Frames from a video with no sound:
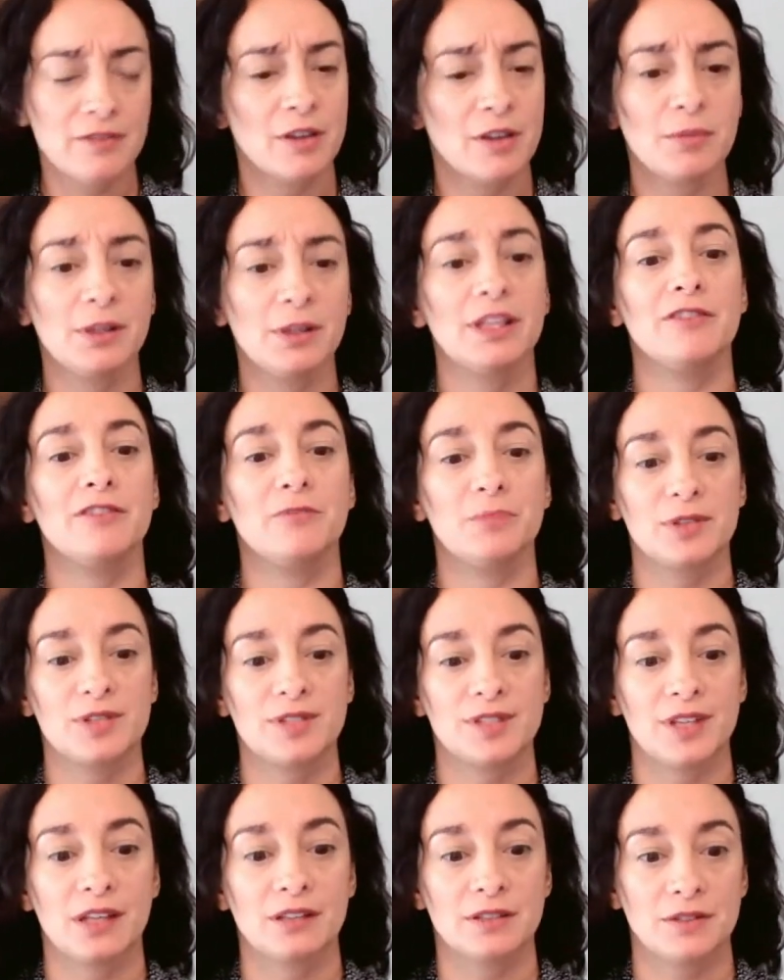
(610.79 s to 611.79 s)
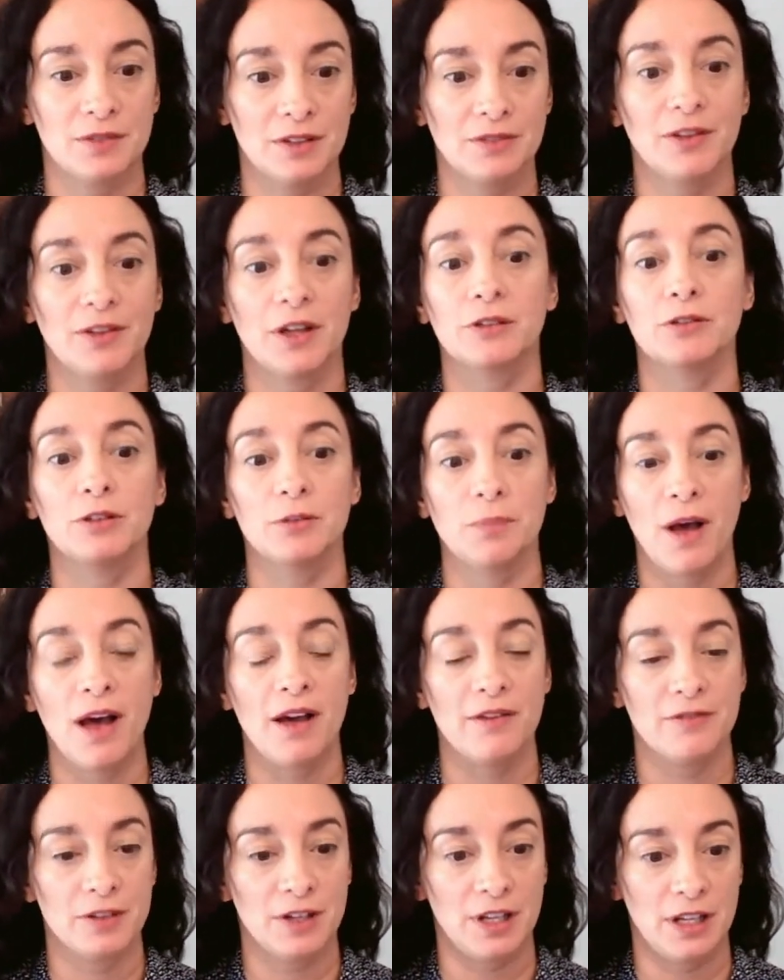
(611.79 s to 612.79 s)
I believe, percent of the federal
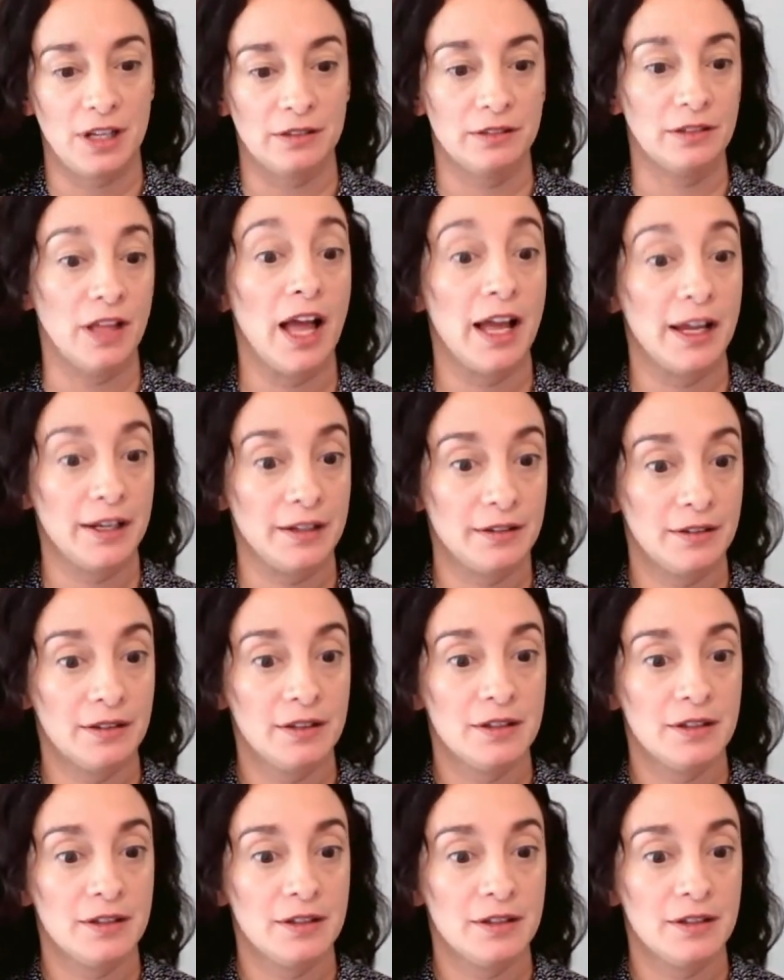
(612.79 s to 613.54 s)
poverty line.